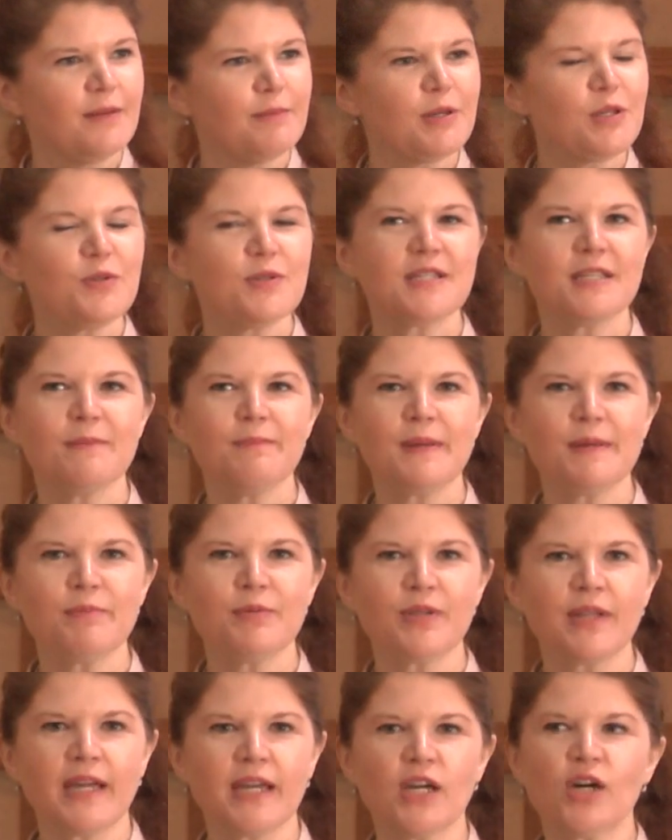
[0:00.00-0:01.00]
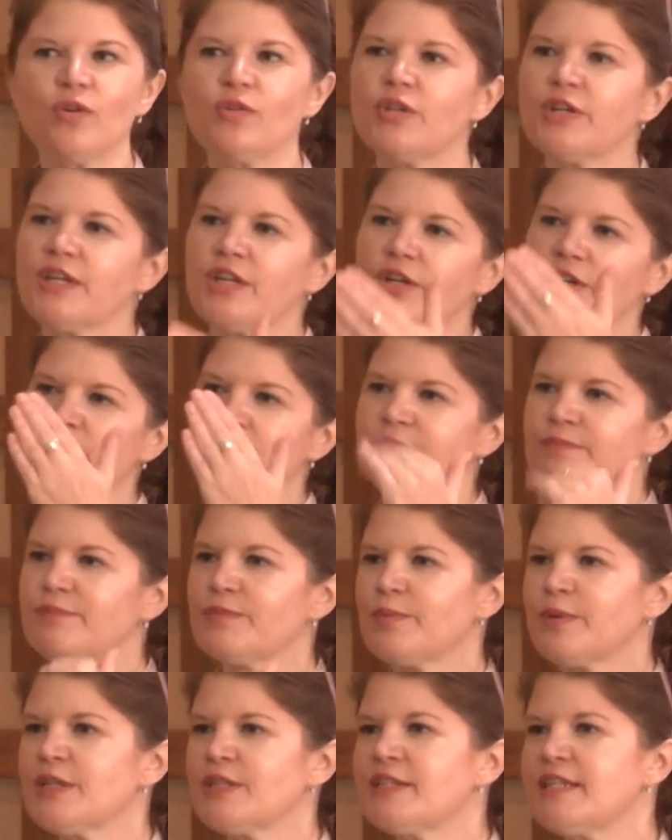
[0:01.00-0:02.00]
But you see people like, oh, look at her.
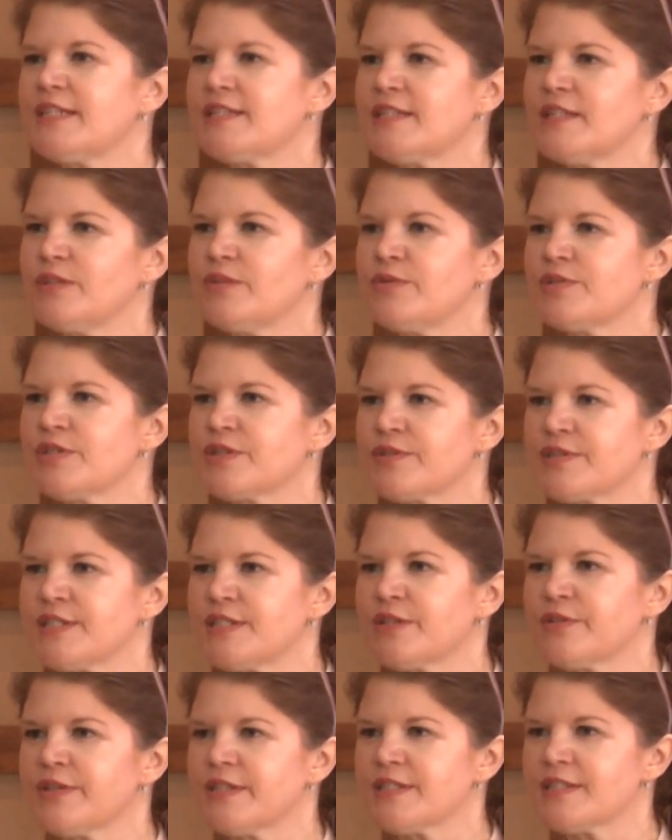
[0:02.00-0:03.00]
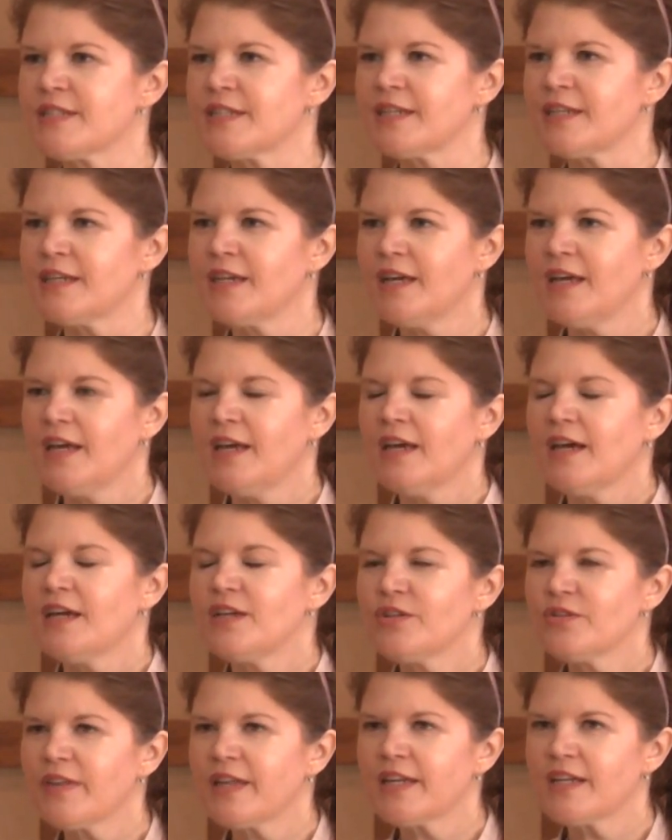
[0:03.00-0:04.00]
What a lazy loser, seriously.
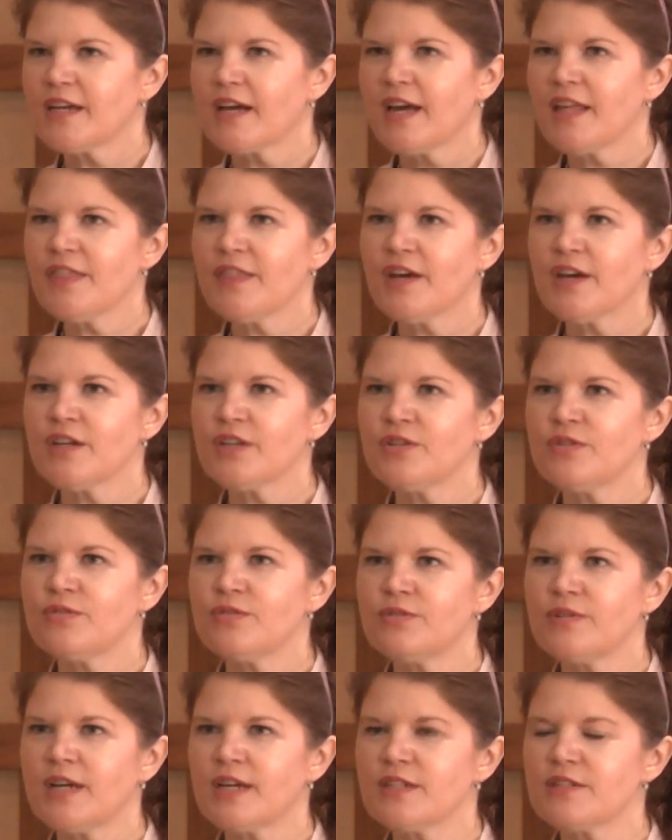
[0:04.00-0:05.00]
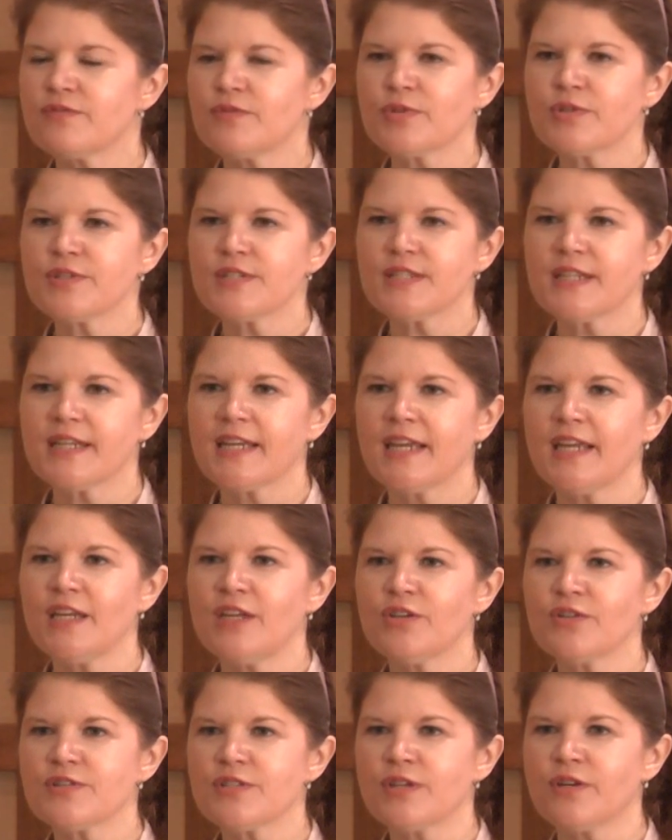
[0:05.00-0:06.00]
And you're like, I thought you got divorced like eight
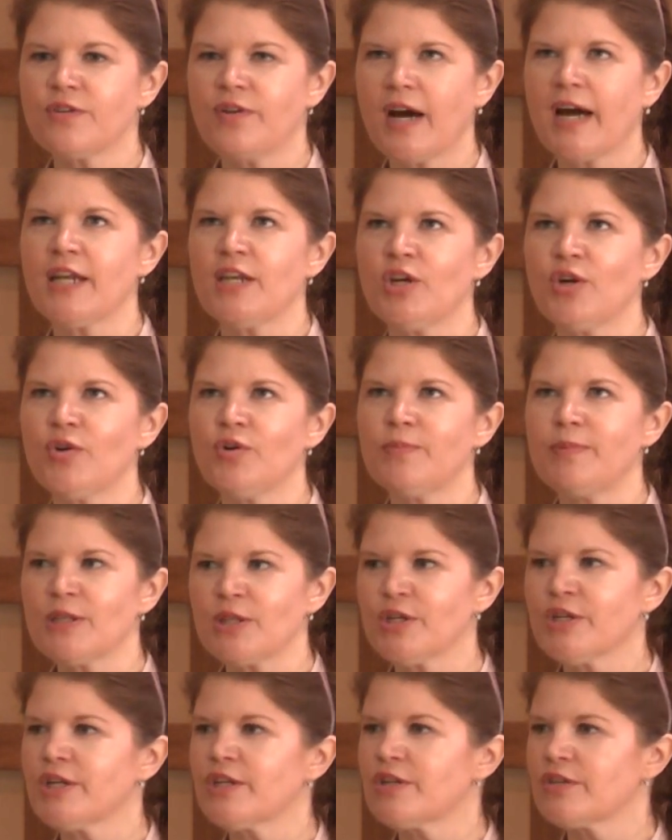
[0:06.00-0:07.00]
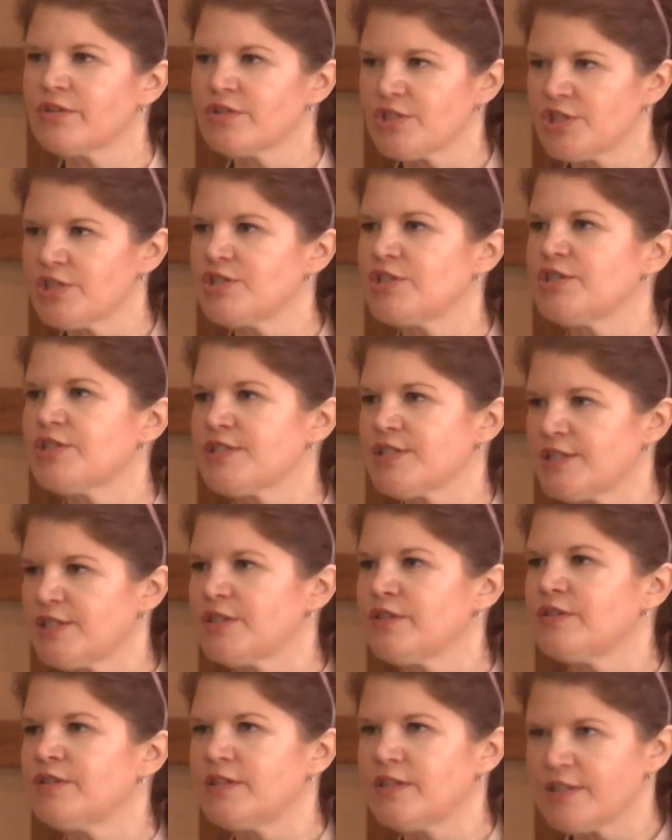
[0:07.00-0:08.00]
years ago. I know, but look at her. She's just
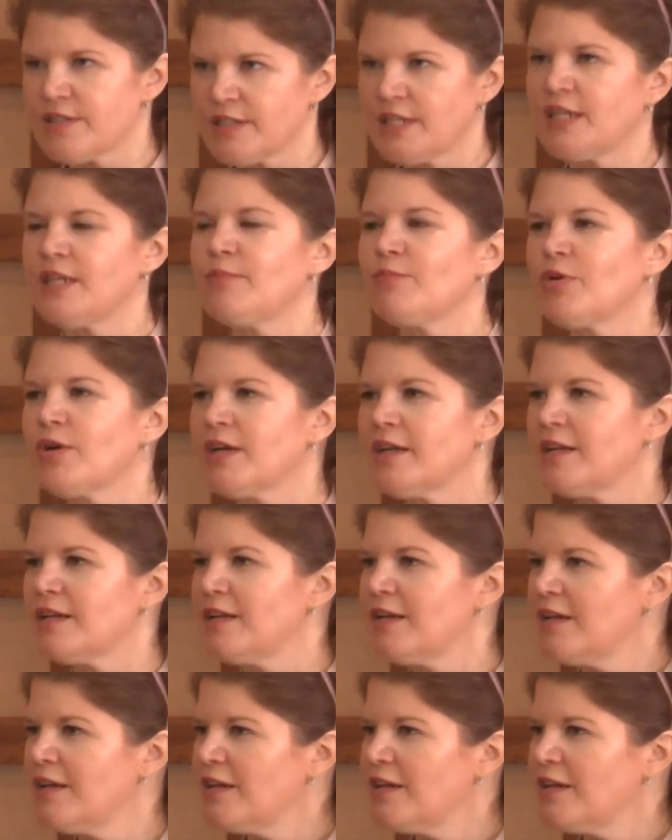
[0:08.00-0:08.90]
still in the same rut.